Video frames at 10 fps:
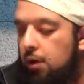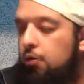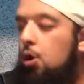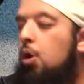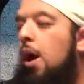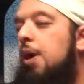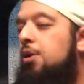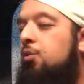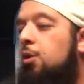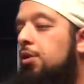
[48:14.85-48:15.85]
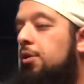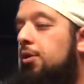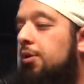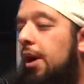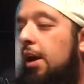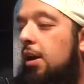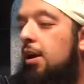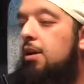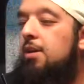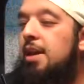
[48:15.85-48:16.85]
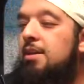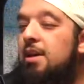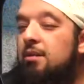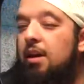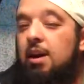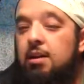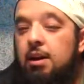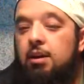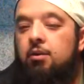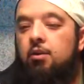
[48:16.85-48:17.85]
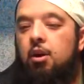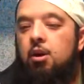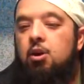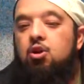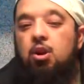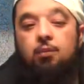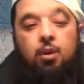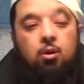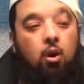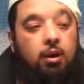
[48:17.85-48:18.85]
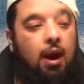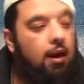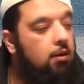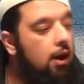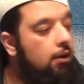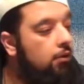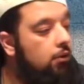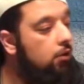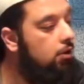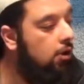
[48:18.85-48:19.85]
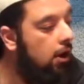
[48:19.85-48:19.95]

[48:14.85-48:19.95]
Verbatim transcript: So I just wanted to say that this hadith shouldn't be looked at as such